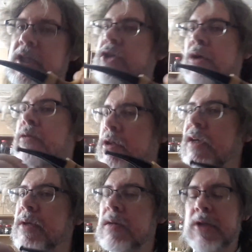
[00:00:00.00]
disjoint, when there's
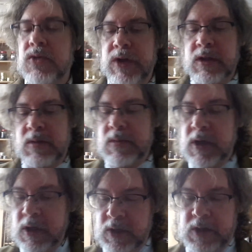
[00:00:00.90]
something in between them.
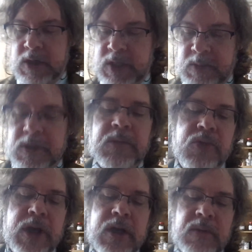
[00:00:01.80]
Something to
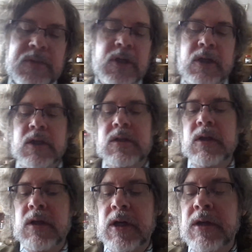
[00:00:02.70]
break up the
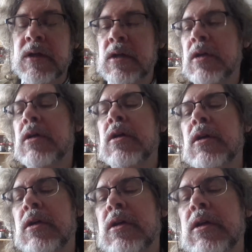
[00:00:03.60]
line.
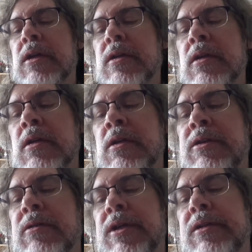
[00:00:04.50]
He has an
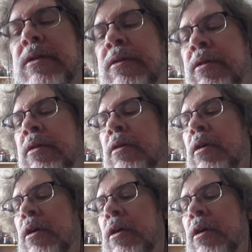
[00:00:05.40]
interesting